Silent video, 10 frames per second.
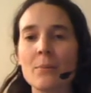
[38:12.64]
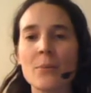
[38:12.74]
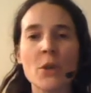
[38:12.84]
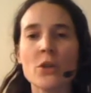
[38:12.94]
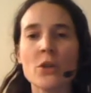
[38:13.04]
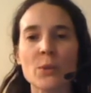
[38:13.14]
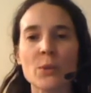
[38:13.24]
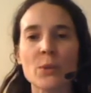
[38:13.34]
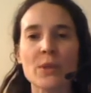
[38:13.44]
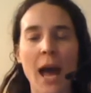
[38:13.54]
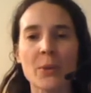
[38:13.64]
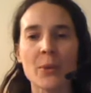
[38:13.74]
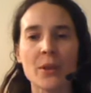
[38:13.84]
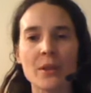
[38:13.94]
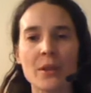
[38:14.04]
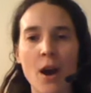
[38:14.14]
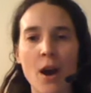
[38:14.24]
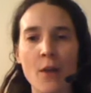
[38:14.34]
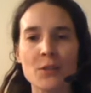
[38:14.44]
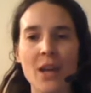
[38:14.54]
who knows what's going to happen
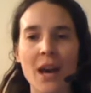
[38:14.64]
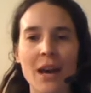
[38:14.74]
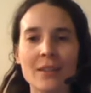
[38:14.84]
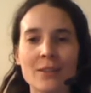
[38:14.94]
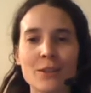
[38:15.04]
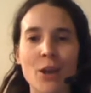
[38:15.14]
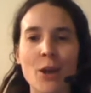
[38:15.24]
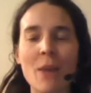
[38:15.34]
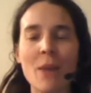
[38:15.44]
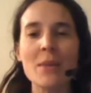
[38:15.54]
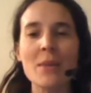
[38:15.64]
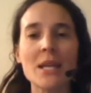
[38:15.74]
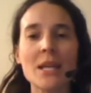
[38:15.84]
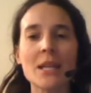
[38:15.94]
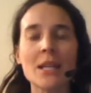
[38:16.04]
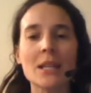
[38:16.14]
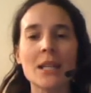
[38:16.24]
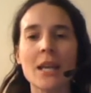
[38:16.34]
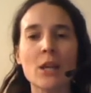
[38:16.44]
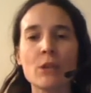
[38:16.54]
after that? Maybe
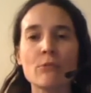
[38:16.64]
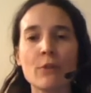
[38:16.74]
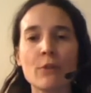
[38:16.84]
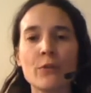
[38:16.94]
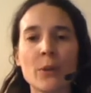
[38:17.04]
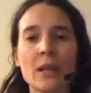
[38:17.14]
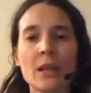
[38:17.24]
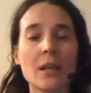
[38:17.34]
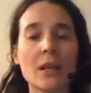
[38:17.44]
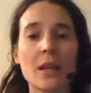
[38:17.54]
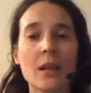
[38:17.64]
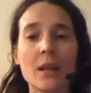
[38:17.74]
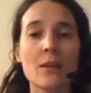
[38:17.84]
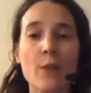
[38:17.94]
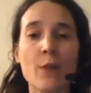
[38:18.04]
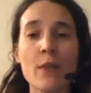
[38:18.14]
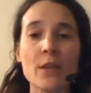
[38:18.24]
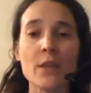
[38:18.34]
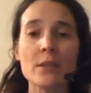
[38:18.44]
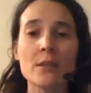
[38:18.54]
they can review it in 5
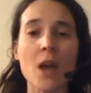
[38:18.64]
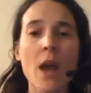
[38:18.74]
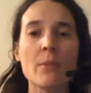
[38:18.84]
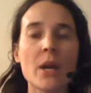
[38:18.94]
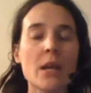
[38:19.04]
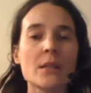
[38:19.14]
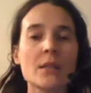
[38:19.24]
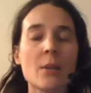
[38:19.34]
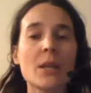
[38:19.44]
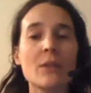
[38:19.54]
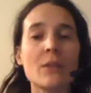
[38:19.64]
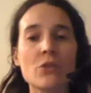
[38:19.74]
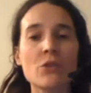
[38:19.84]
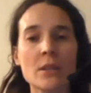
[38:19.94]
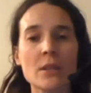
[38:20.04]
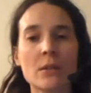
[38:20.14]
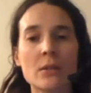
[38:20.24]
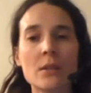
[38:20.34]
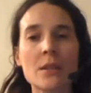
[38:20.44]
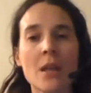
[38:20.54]
years' time, and there'll be even stricter
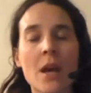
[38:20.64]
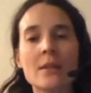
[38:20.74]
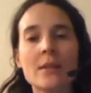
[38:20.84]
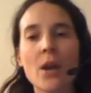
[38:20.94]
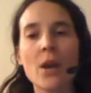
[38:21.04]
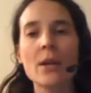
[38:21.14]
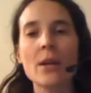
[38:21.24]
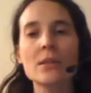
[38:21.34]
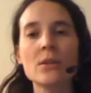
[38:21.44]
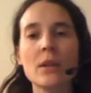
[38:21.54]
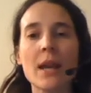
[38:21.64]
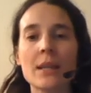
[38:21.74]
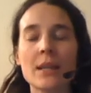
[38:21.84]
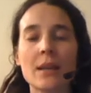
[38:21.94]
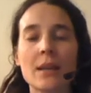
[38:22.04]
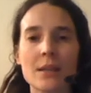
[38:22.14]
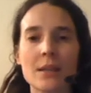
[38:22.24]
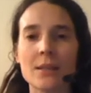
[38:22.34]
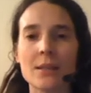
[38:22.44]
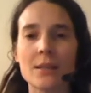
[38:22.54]
laws. So it's not like
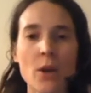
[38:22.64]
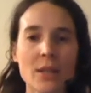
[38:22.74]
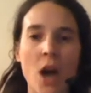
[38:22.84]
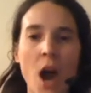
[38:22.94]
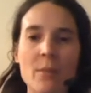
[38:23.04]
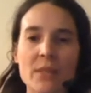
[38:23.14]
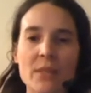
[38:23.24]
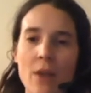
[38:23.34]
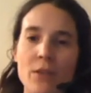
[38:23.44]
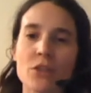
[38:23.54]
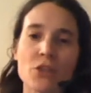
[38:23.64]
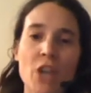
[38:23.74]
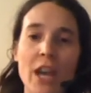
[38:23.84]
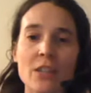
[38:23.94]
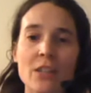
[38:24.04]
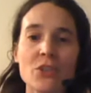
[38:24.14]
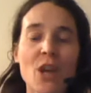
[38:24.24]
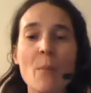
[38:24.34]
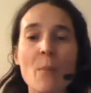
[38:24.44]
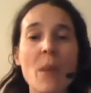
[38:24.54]
this is the only time it's ever going to change.
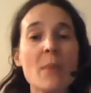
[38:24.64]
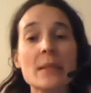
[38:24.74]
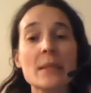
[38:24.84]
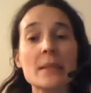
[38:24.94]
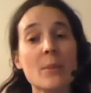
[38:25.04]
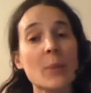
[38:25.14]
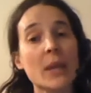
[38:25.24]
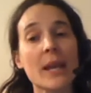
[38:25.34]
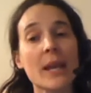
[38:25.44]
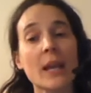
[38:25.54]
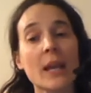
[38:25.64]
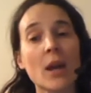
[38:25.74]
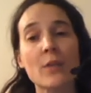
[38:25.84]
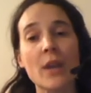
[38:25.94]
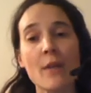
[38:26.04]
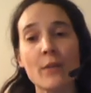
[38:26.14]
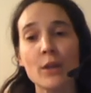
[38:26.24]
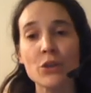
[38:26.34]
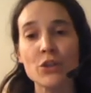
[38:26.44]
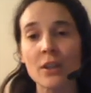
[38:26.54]
Maybe this is the beginning of the
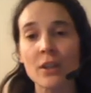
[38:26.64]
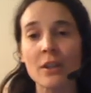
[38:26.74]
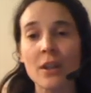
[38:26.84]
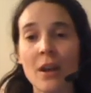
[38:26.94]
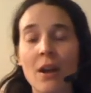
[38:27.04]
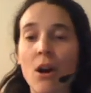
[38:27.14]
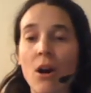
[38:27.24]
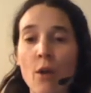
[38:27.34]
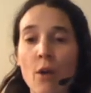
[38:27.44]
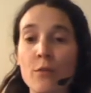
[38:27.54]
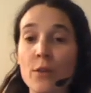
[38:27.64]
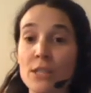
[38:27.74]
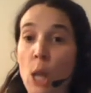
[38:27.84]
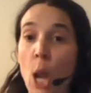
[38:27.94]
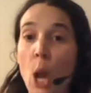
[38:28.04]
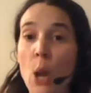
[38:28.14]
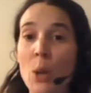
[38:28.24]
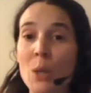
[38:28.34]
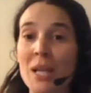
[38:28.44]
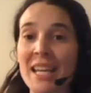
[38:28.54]
evolution of
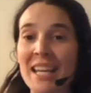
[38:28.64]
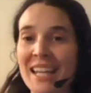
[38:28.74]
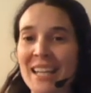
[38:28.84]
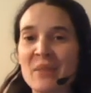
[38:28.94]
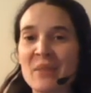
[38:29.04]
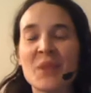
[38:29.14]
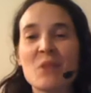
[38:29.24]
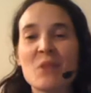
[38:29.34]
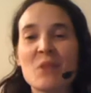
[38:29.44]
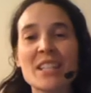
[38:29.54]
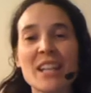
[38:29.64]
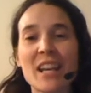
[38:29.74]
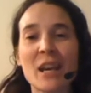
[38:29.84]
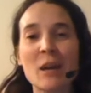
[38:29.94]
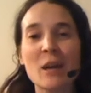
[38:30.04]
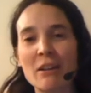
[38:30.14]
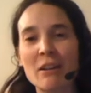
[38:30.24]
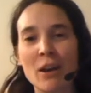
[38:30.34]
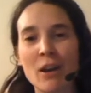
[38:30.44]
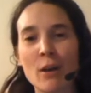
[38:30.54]
slowly ridding
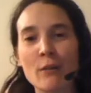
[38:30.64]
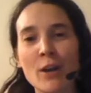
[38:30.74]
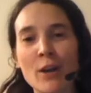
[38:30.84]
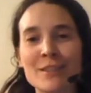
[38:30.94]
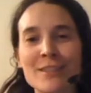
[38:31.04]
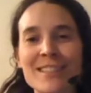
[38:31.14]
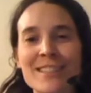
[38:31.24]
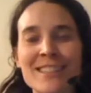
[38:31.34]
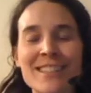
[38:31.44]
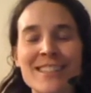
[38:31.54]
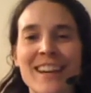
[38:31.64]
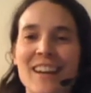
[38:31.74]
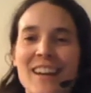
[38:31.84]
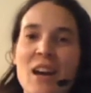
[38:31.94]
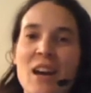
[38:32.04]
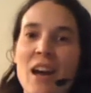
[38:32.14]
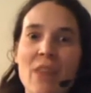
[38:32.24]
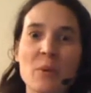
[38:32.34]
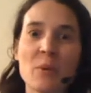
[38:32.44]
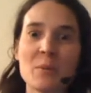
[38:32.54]
America of guns, and
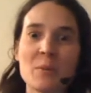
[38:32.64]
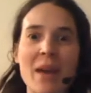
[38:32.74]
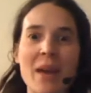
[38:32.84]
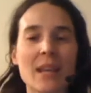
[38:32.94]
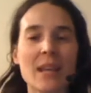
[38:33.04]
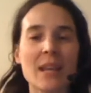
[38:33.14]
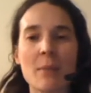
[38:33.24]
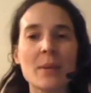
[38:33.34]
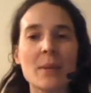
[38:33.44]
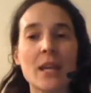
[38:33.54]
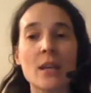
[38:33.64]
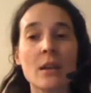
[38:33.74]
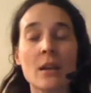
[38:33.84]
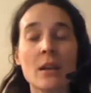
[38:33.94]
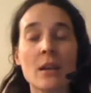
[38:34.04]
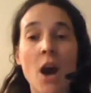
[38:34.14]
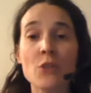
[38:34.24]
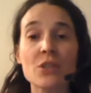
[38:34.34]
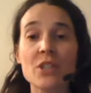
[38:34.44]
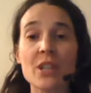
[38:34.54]
that would be amazing. Maybe in
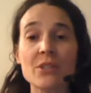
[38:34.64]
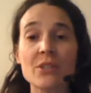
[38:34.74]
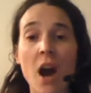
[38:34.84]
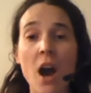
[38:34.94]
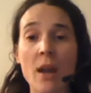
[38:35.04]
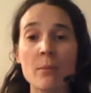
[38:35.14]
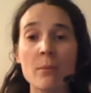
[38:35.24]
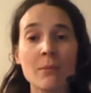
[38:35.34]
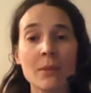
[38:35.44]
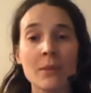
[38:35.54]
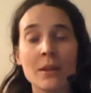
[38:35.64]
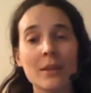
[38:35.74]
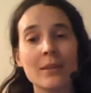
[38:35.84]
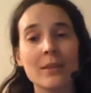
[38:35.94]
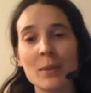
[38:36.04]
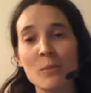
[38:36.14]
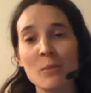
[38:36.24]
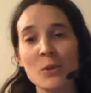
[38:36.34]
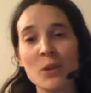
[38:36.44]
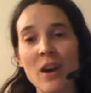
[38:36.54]
100 years' time, there'll be
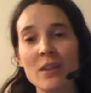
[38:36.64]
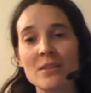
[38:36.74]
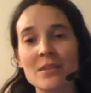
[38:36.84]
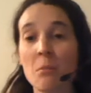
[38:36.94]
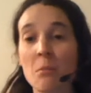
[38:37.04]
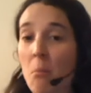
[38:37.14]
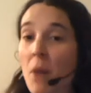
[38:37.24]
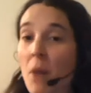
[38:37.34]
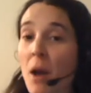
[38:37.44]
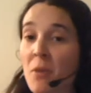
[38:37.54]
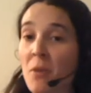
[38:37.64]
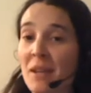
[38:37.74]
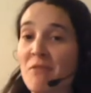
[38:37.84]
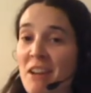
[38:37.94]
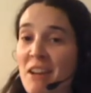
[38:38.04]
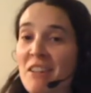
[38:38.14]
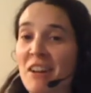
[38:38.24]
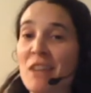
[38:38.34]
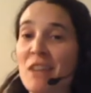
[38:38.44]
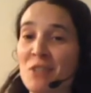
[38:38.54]
no more guns. I'm probably very
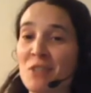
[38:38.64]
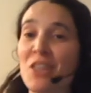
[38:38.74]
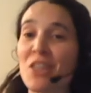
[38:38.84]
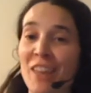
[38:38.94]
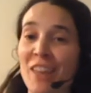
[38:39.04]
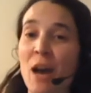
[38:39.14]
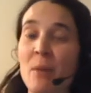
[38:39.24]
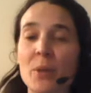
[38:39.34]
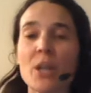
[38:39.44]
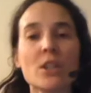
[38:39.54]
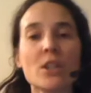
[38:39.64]
naive to think that. But